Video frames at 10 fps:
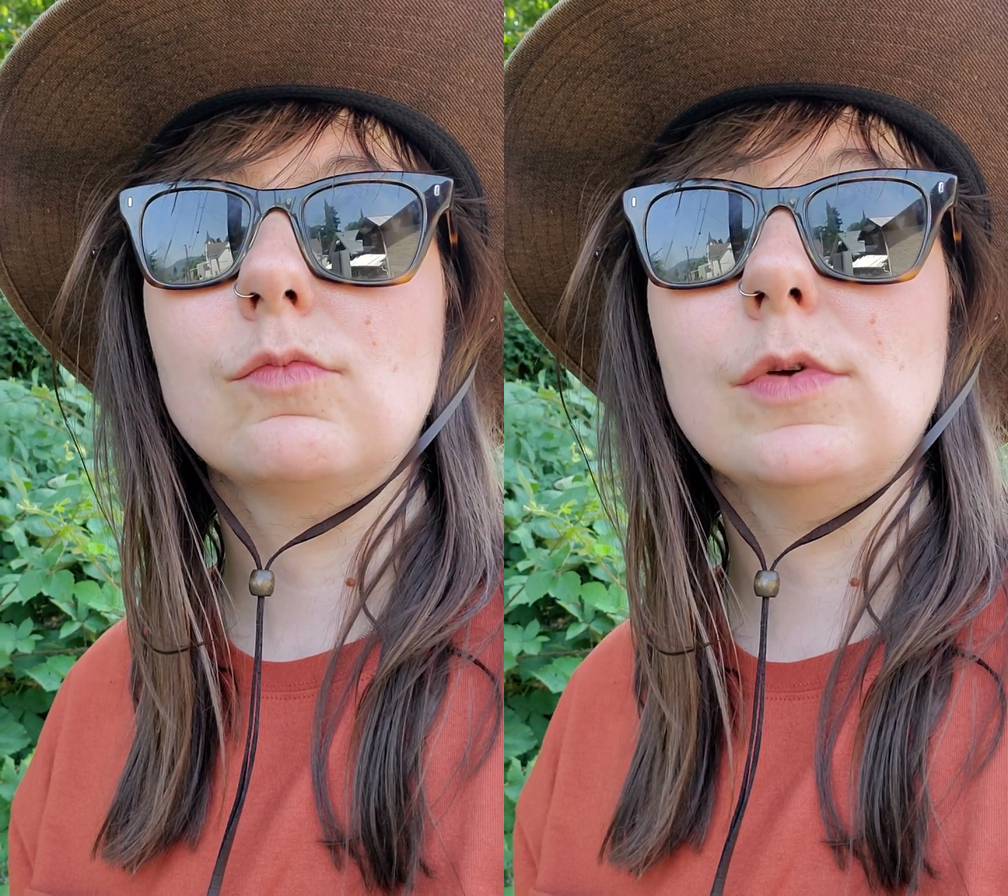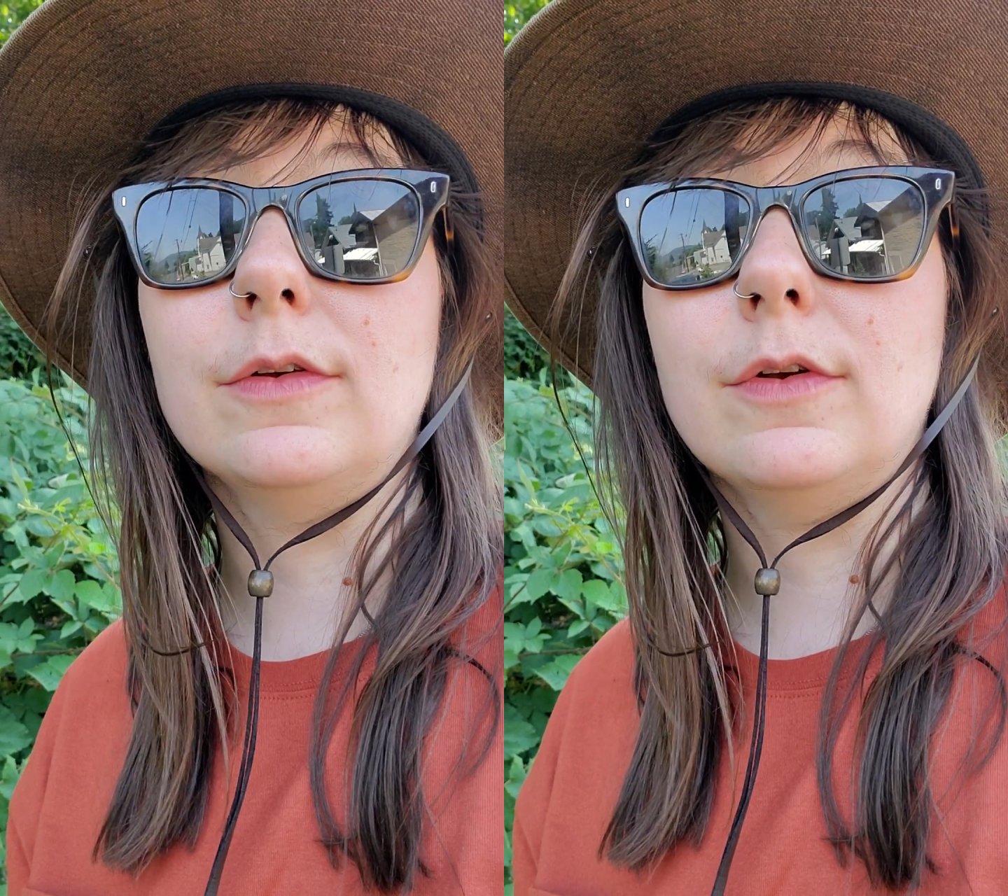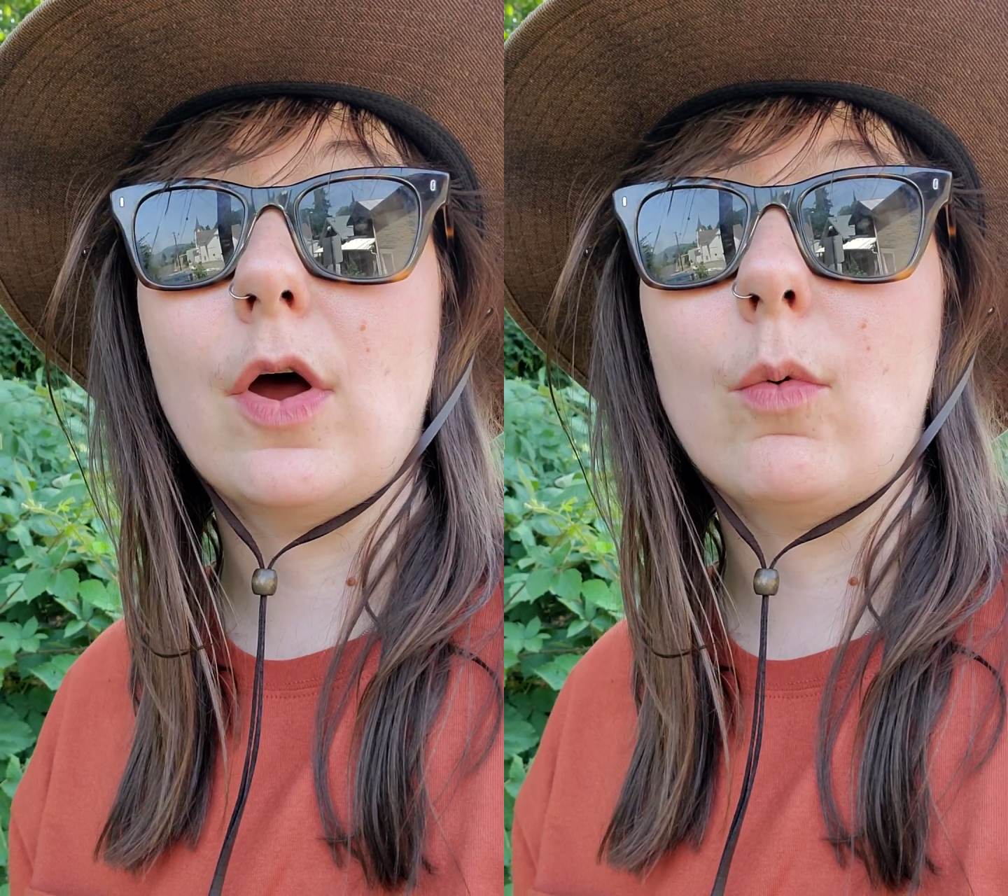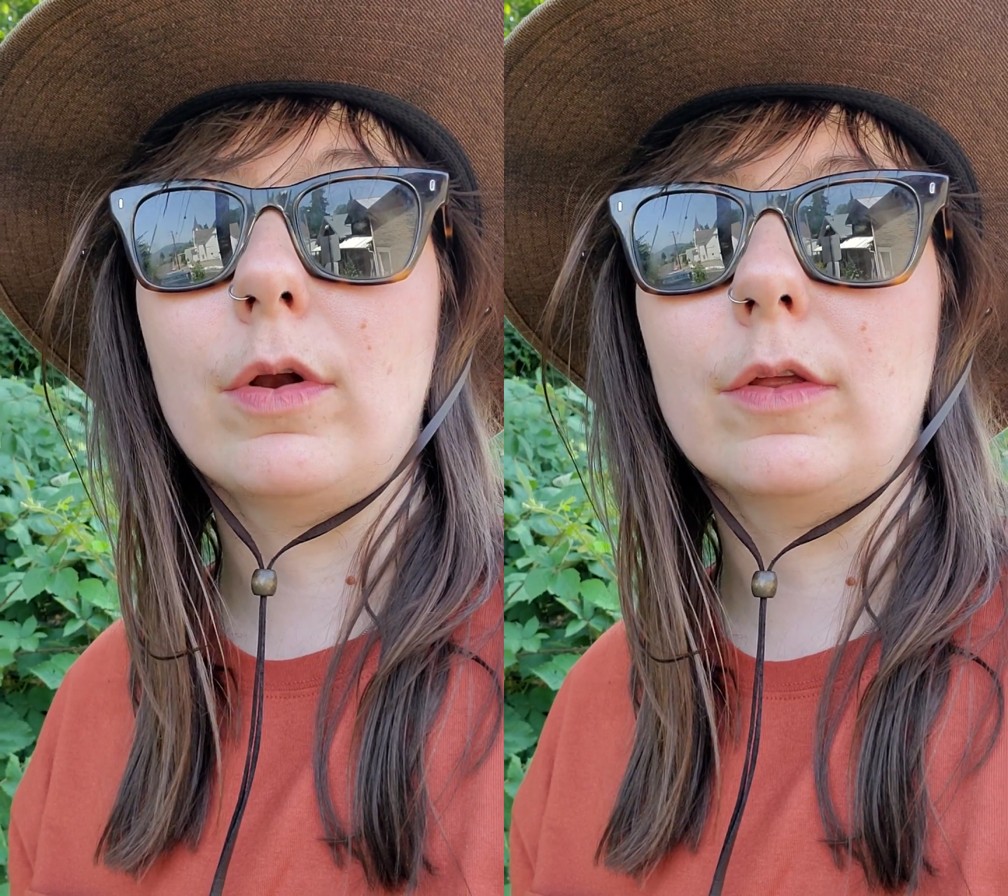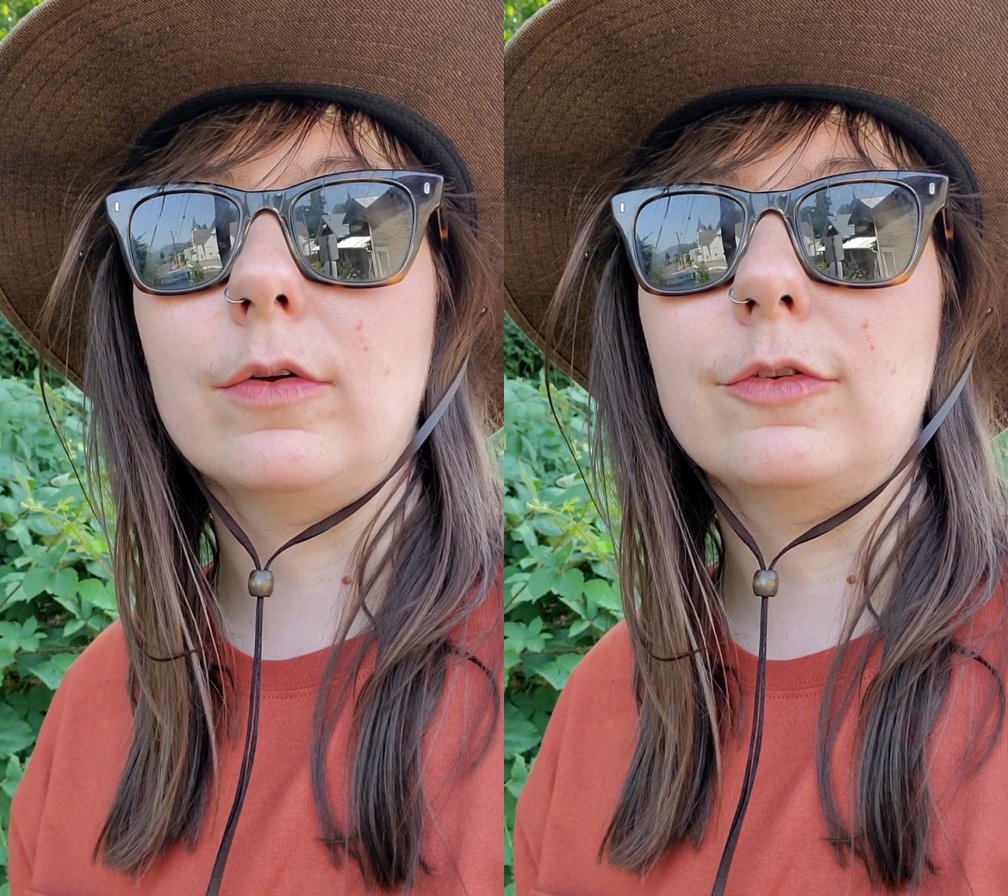is not one
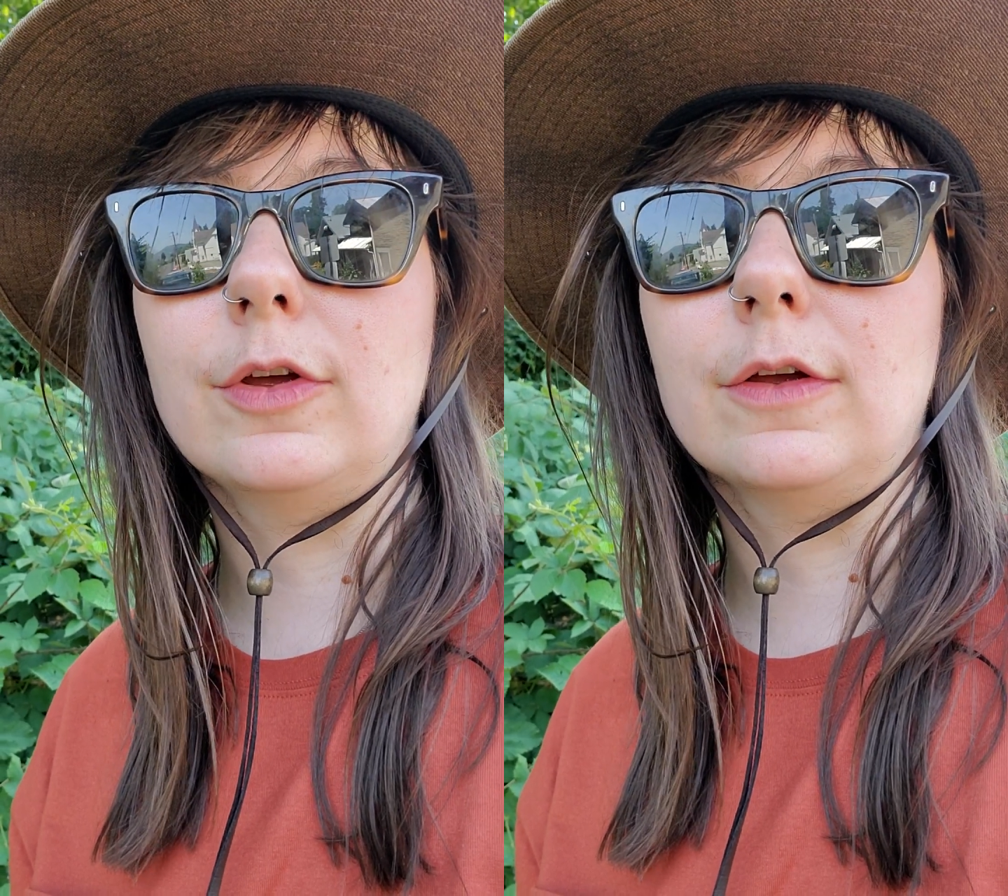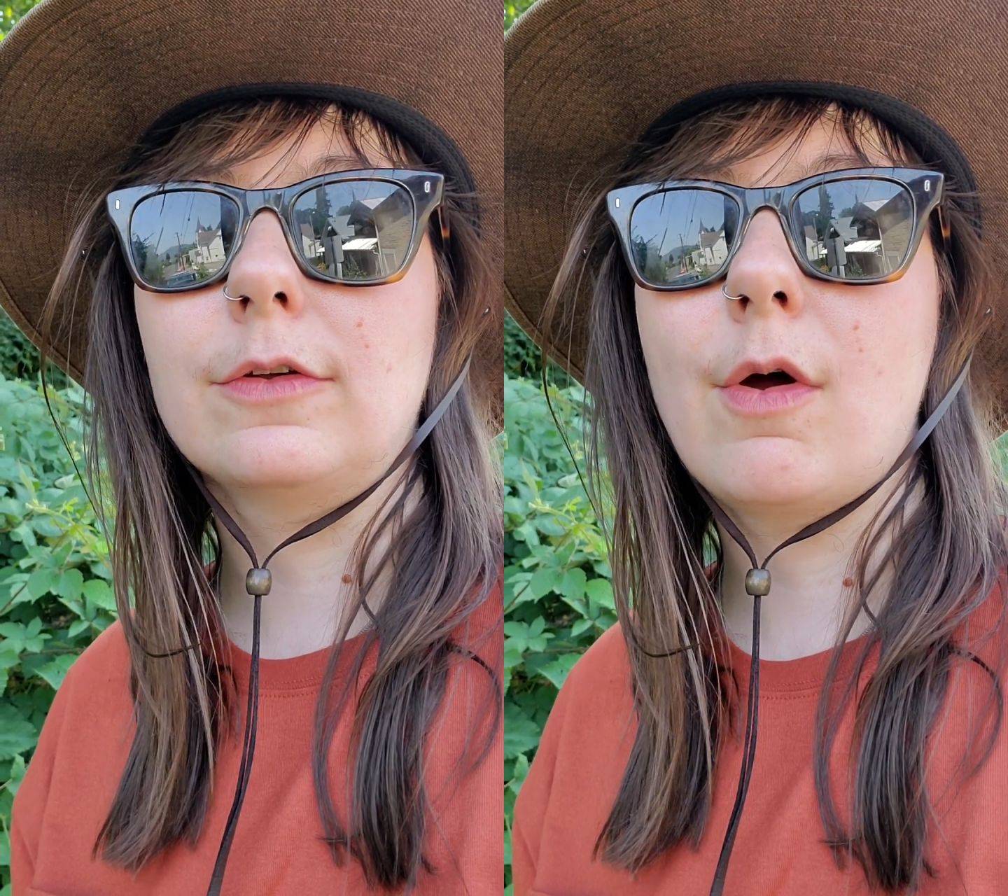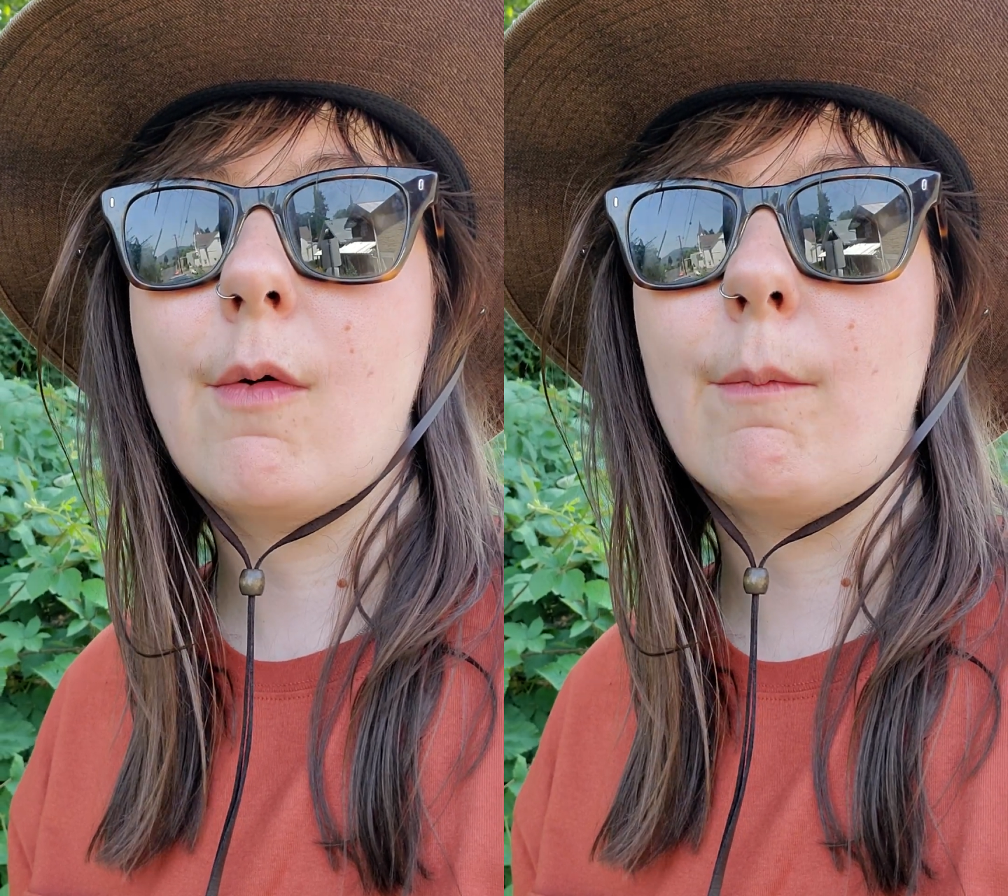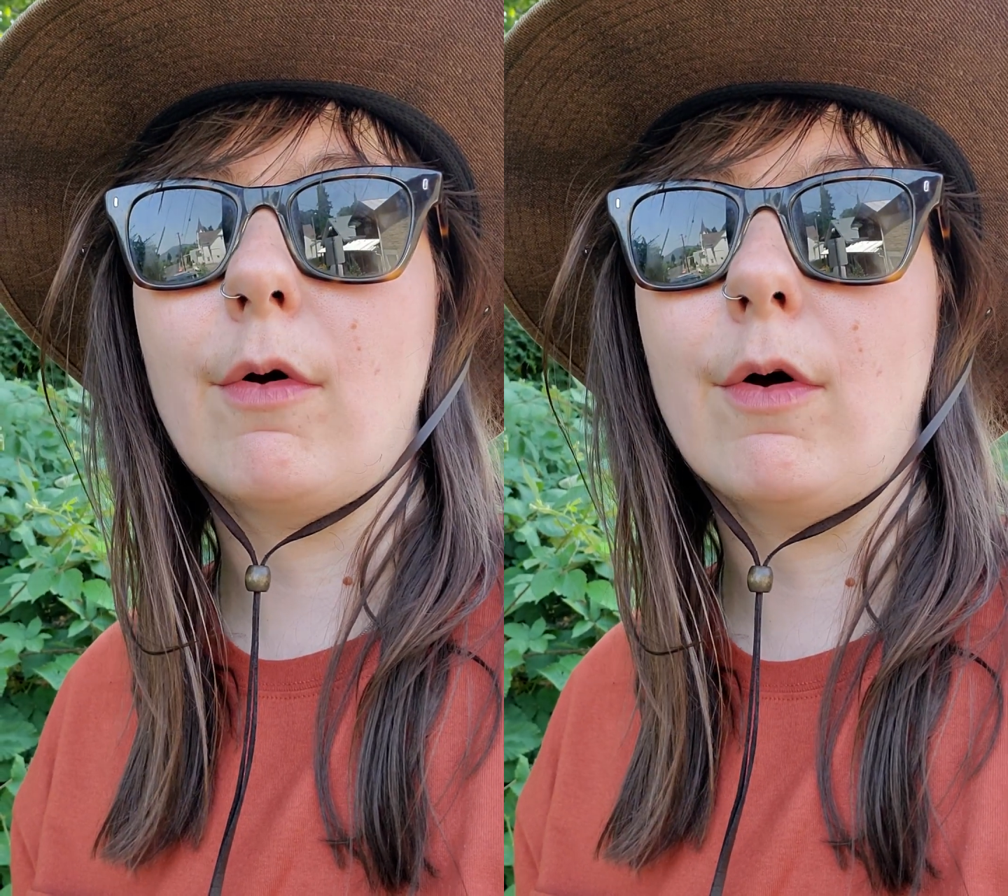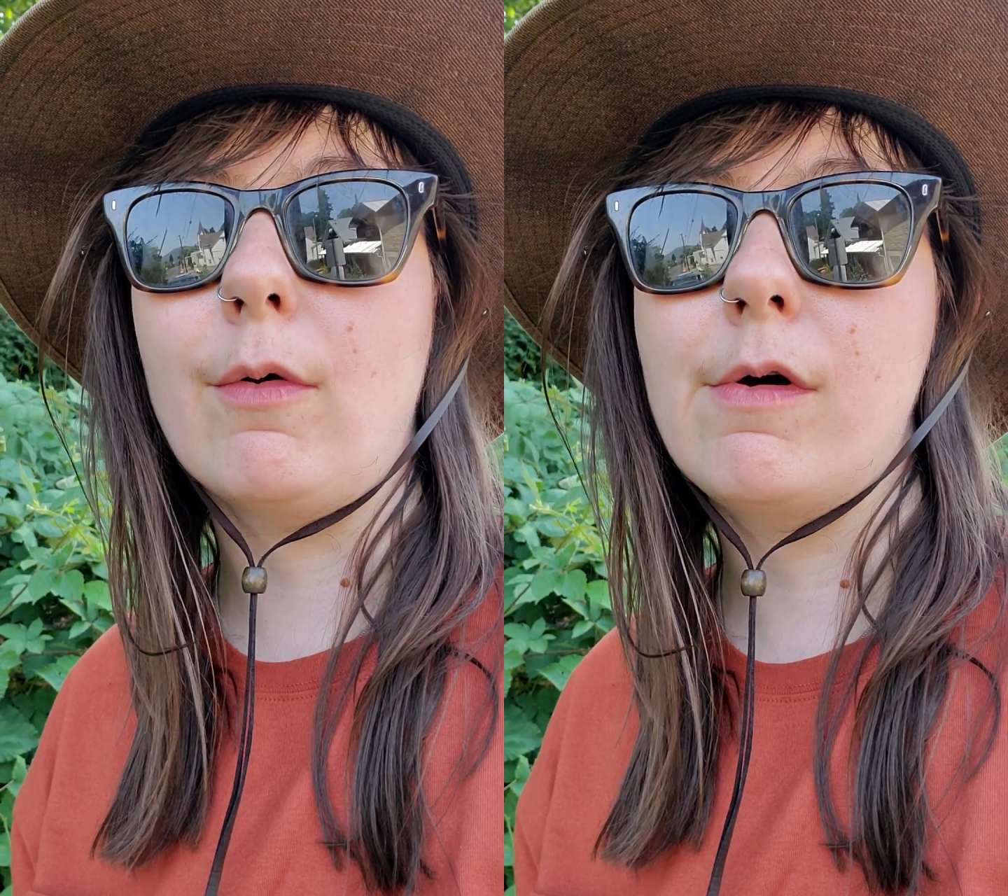of those things,
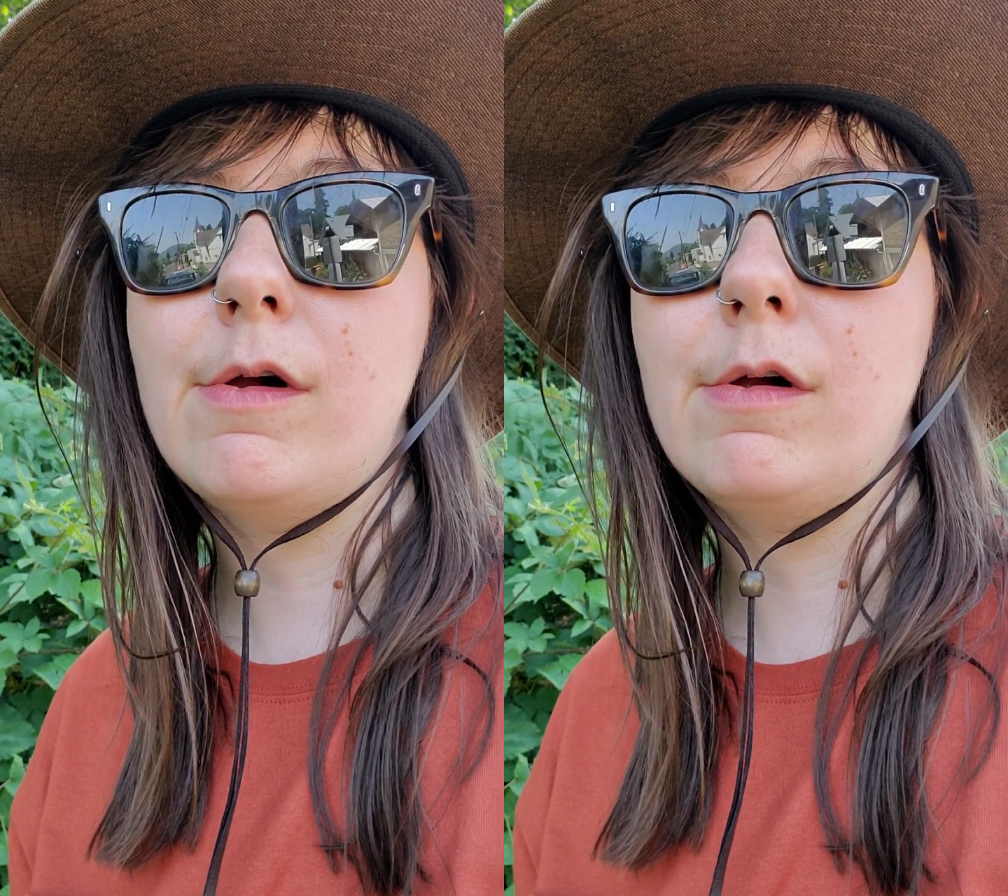bro.